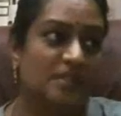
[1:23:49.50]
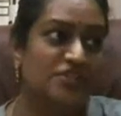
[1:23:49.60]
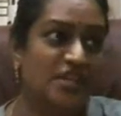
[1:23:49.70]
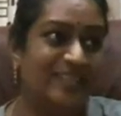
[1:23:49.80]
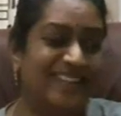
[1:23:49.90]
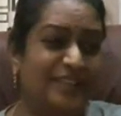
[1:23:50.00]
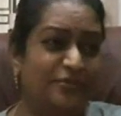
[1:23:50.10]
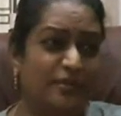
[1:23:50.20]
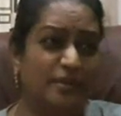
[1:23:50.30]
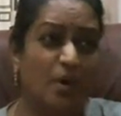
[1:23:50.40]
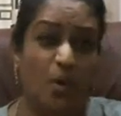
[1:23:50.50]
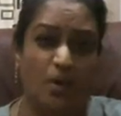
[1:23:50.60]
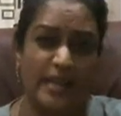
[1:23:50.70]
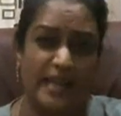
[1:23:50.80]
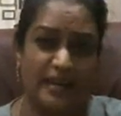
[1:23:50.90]
generally for
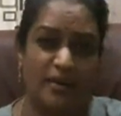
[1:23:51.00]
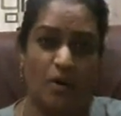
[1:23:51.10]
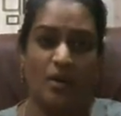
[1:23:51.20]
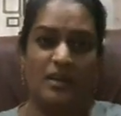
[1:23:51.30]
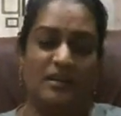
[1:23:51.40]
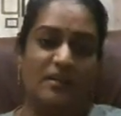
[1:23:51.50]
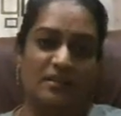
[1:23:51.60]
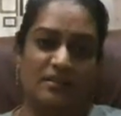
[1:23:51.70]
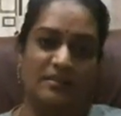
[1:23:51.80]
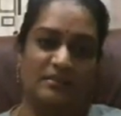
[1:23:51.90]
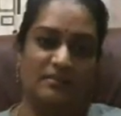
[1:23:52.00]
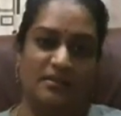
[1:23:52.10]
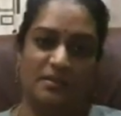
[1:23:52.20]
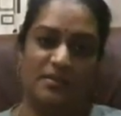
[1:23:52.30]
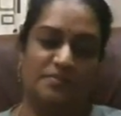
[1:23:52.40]
Holi and all,
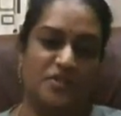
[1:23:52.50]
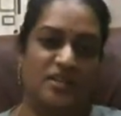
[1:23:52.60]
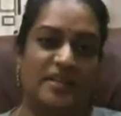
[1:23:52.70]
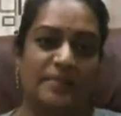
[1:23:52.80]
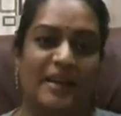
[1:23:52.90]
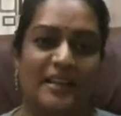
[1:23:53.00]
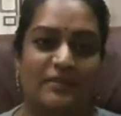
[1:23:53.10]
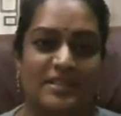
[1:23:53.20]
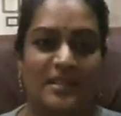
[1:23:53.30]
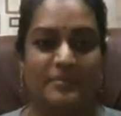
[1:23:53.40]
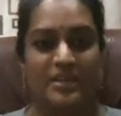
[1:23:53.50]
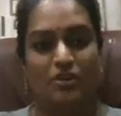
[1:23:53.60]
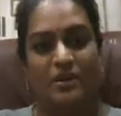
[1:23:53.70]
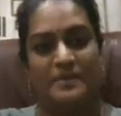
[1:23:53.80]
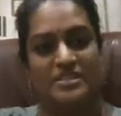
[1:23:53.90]
children play with something
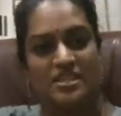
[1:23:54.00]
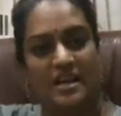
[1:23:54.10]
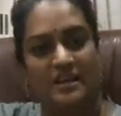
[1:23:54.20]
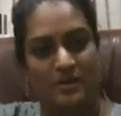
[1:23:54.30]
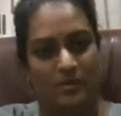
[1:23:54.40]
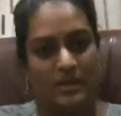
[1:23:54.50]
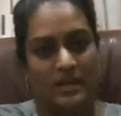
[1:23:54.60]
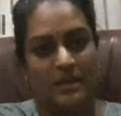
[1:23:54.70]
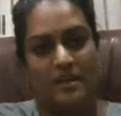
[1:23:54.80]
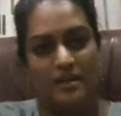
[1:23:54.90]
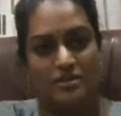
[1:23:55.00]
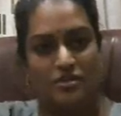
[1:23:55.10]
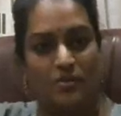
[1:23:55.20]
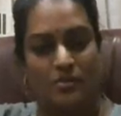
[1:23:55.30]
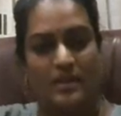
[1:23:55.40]
called pichkari. Okay,
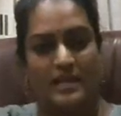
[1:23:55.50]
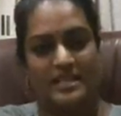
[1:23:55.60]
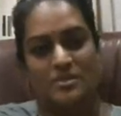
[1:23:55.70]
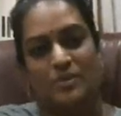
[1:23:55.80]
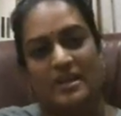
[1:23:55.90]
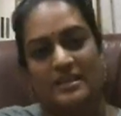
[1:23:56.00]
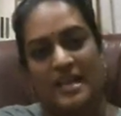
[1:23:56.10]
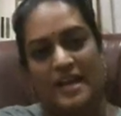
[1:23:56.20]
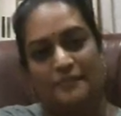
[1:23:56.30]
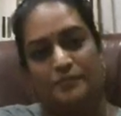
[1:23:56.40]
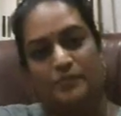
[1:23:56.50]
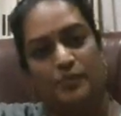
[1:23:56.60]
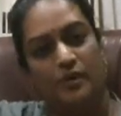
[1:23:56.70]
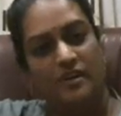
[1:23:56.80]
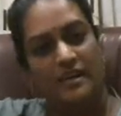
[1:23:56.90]
so that is where they have to
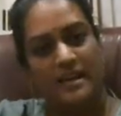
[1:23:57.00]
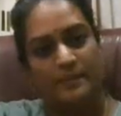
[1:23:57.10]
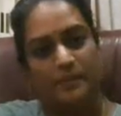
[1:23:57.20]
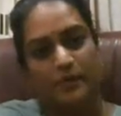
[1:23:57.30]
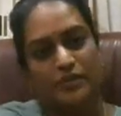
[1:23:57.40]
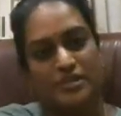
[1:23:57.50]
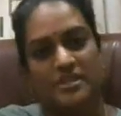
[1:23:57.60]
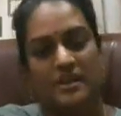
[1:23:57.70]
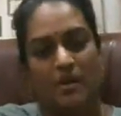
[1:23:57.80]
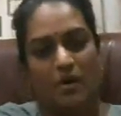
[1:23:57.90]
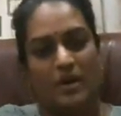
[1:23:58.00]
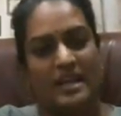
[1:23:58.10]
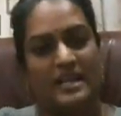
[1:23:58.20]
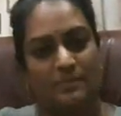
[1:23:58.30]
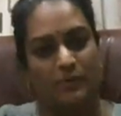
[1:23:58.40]
pull and push, or
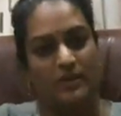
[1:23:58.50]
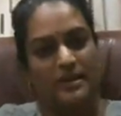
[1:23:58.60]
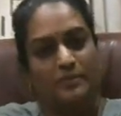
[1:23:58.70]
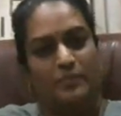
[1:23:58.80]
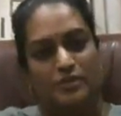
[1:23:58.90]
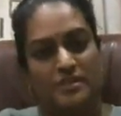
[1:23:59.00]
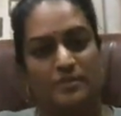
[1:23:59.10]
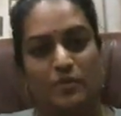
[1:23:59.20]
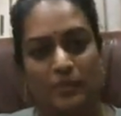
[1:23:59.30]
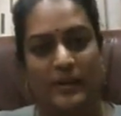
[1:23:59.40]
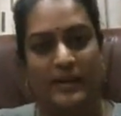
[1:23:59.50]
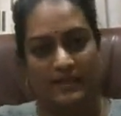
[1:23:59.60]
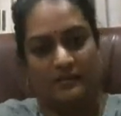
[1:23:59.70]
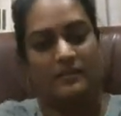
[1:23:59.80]
any pull and push, the movement